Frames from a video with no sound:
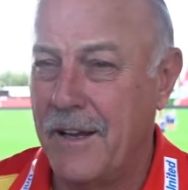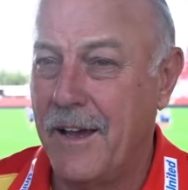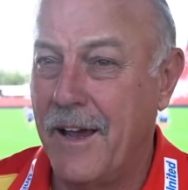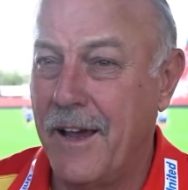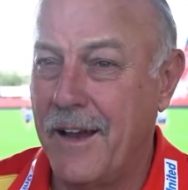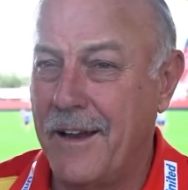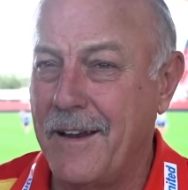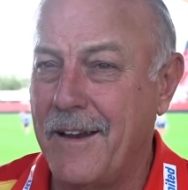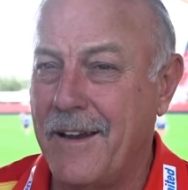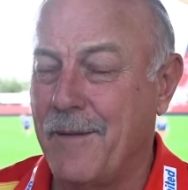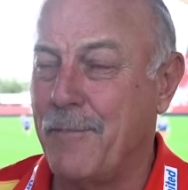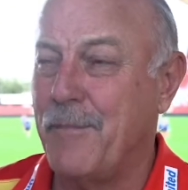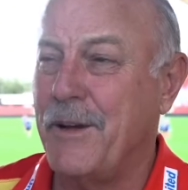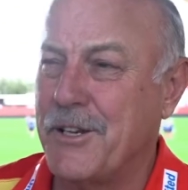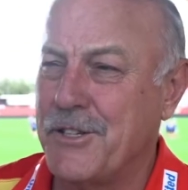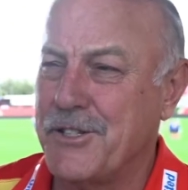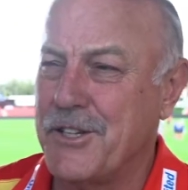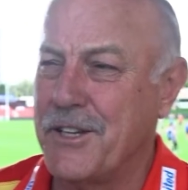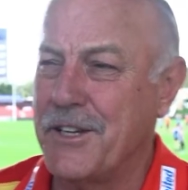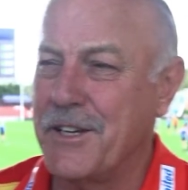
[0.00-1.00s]
and ended up
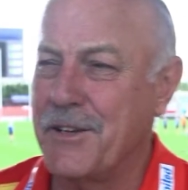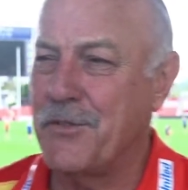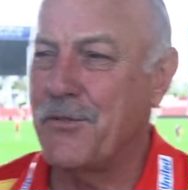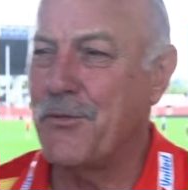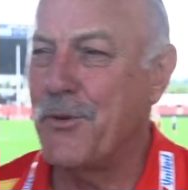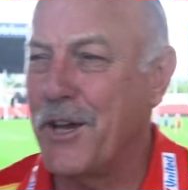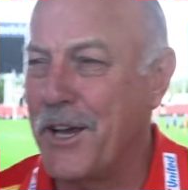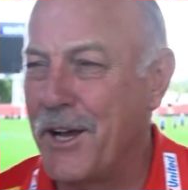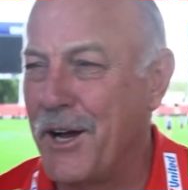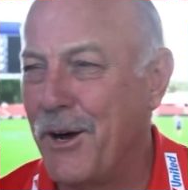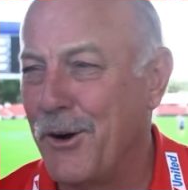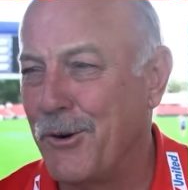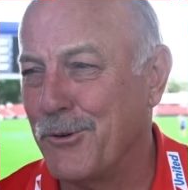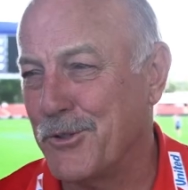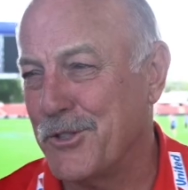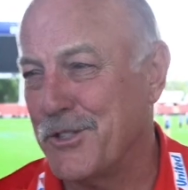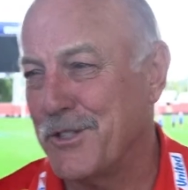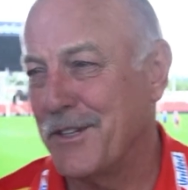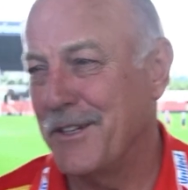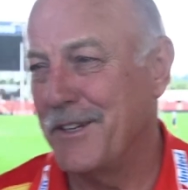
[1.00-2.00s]
managing 3
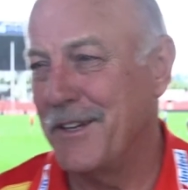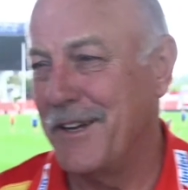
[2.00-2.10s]
goals.